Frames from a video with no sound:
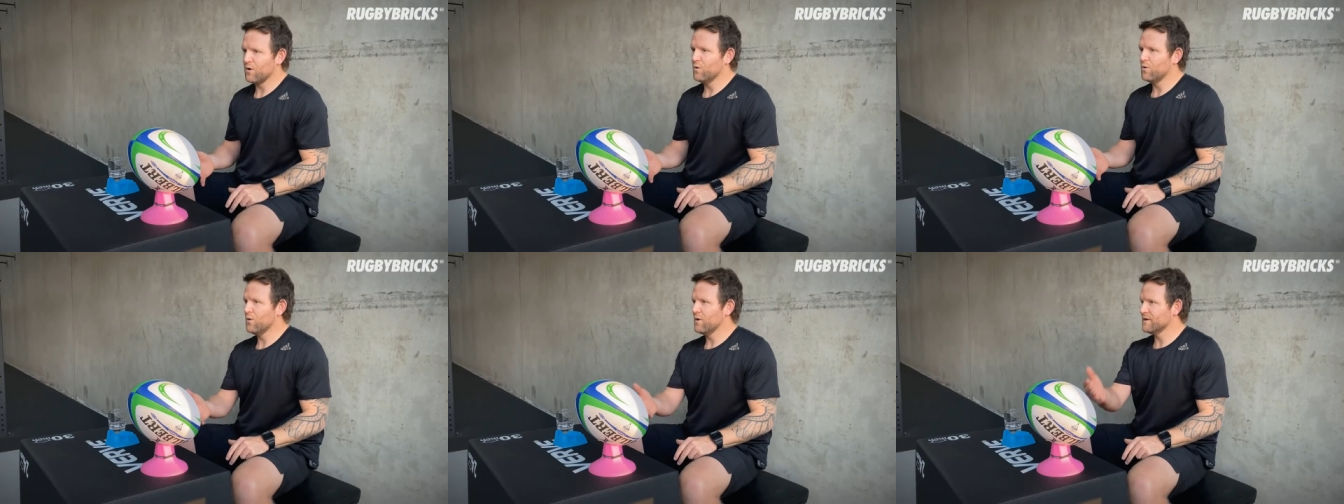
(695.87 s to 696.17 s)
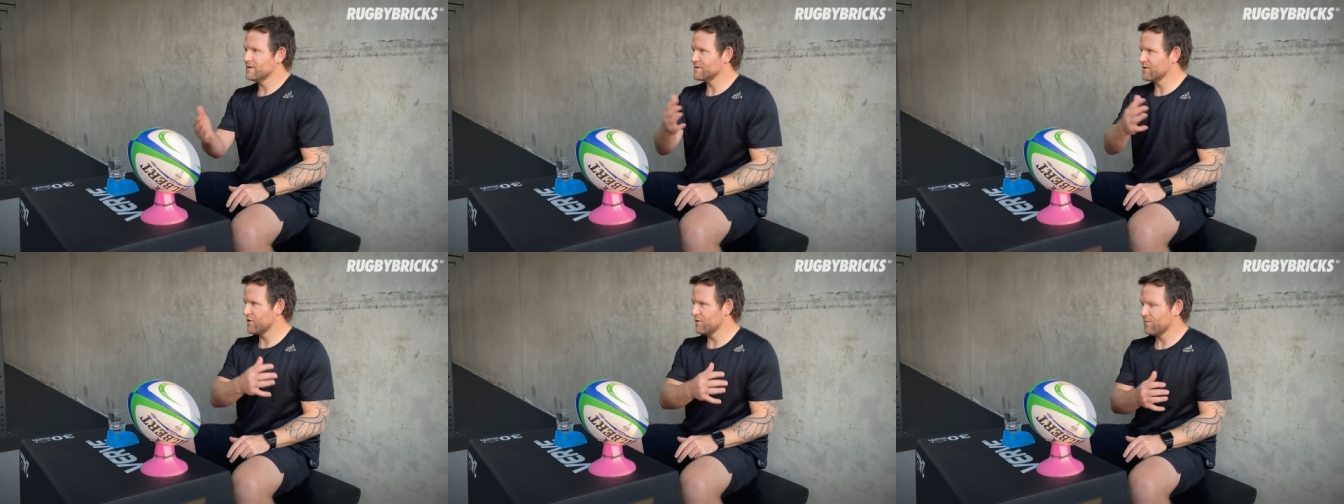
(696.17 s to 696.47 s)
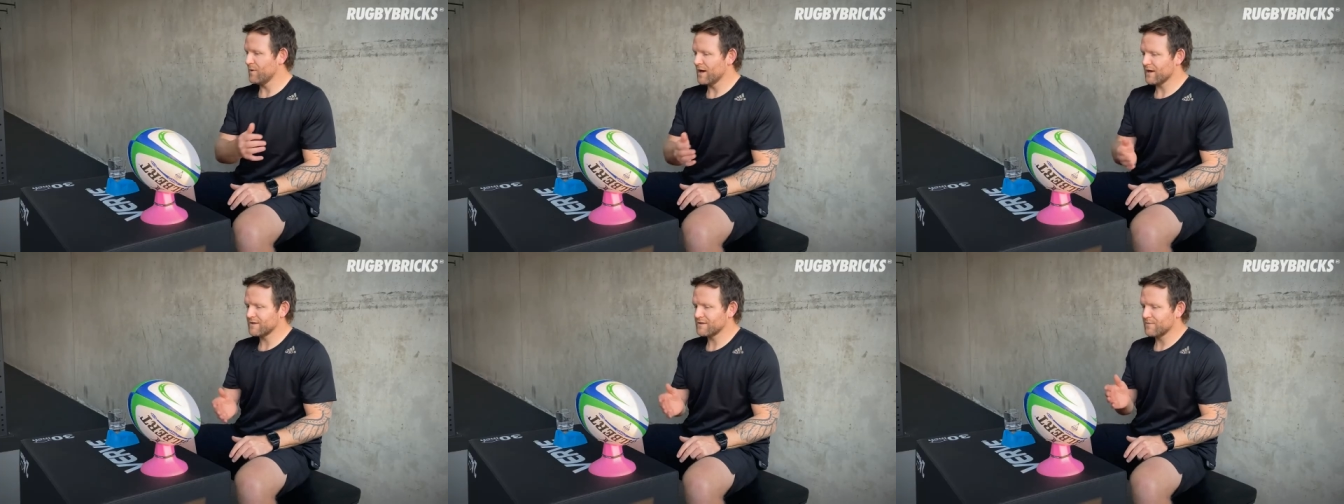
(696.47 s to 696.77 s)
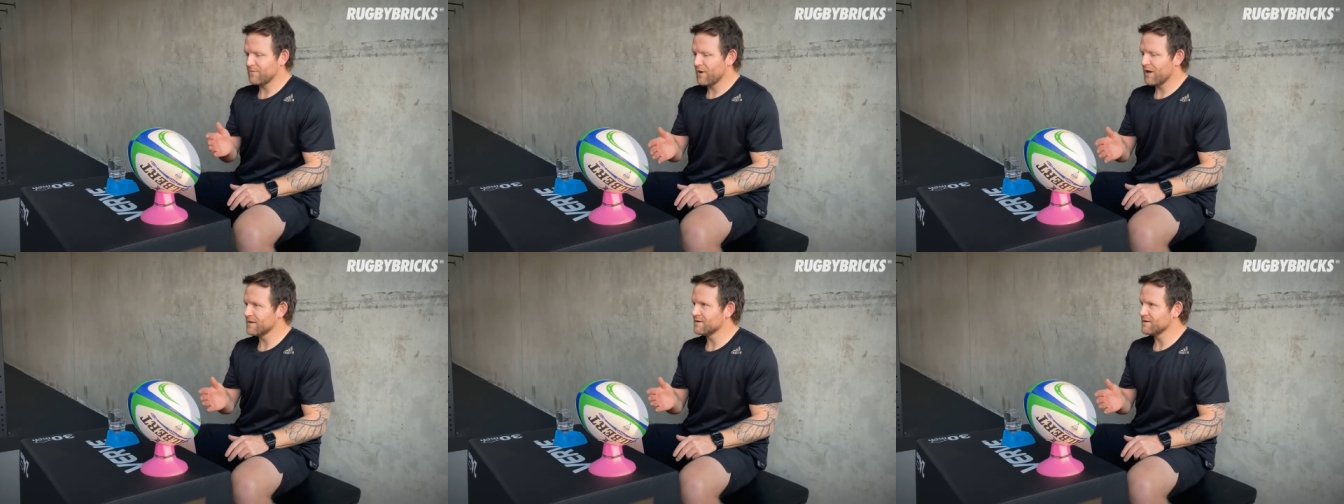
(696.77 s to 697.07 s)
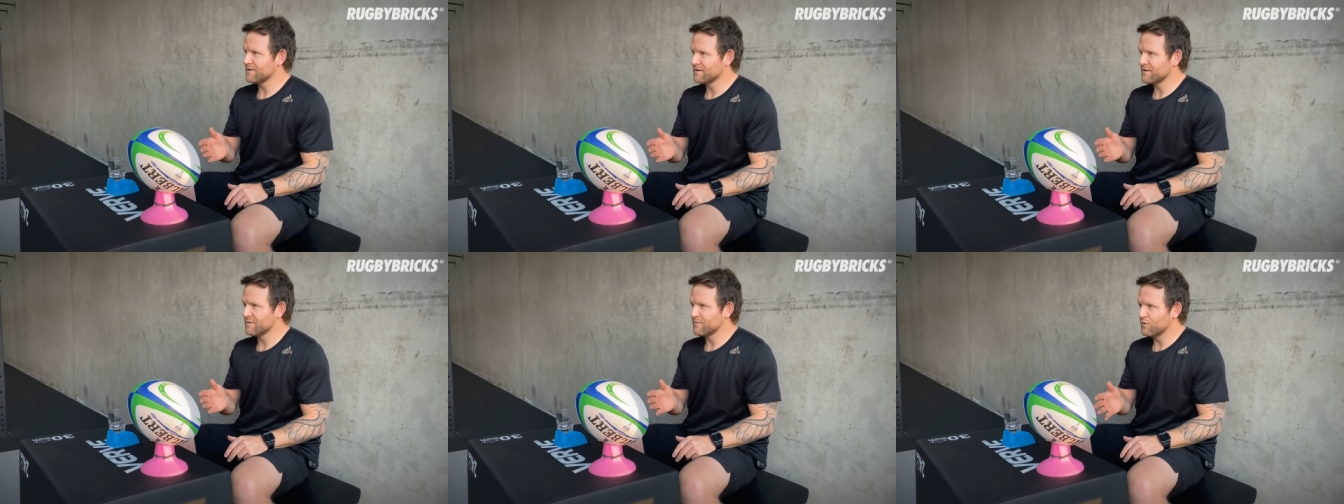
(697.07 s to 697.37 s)
always go back to
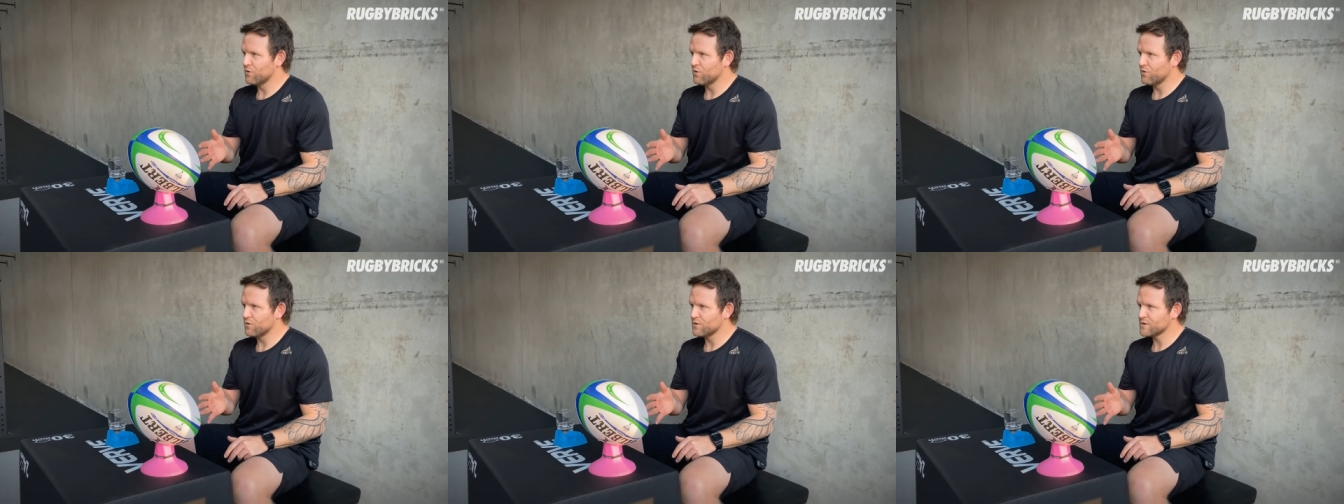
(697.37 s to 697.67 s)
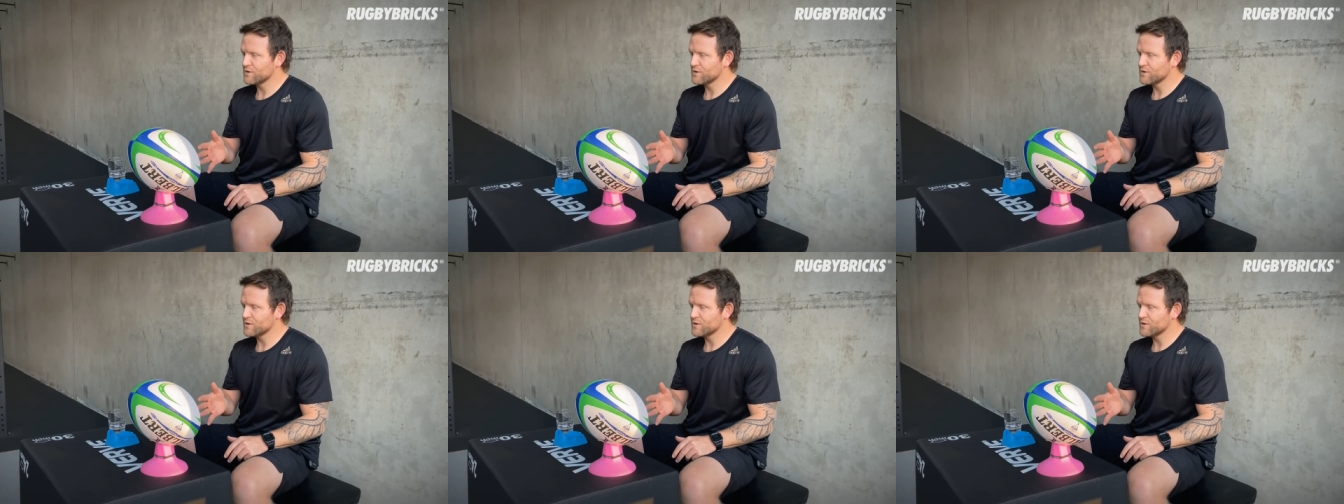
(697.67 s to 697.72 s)
punting the ball.